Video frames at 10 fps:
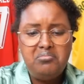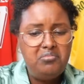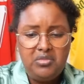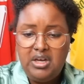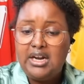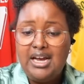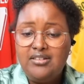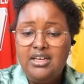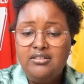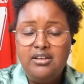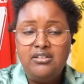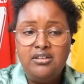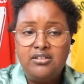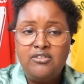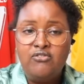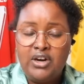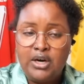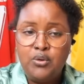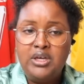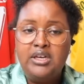And I think this is a
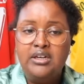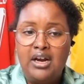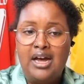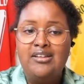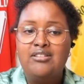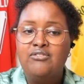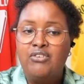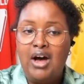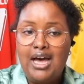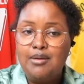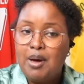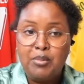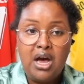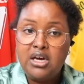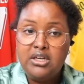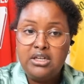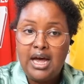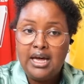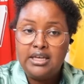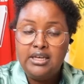very nice vibe, I'm not gonna
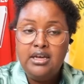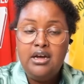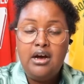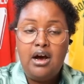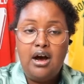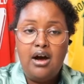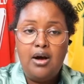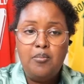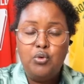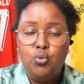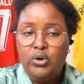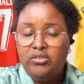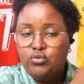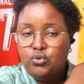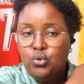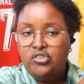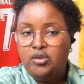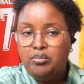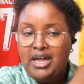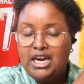lie. With, of course, the
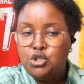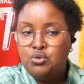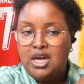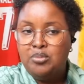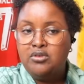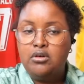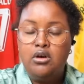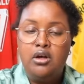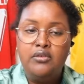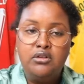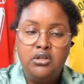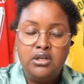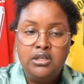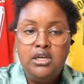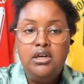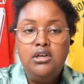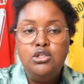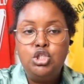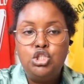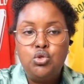black stripes on the
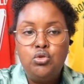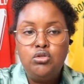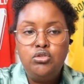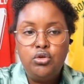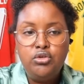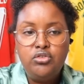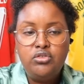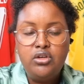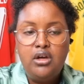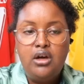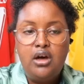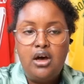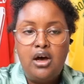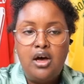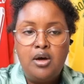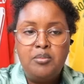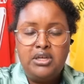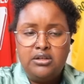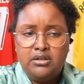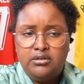shoulders.
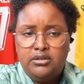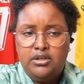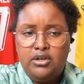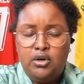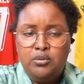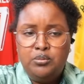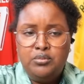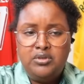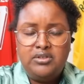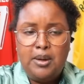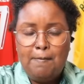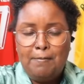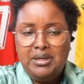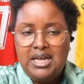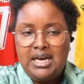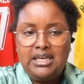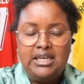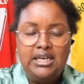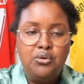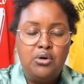And, you know, some black
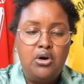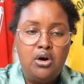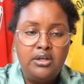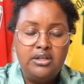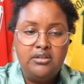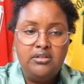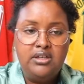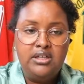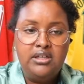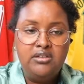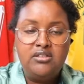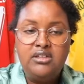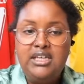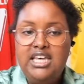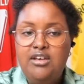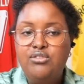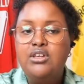here on the sleeves,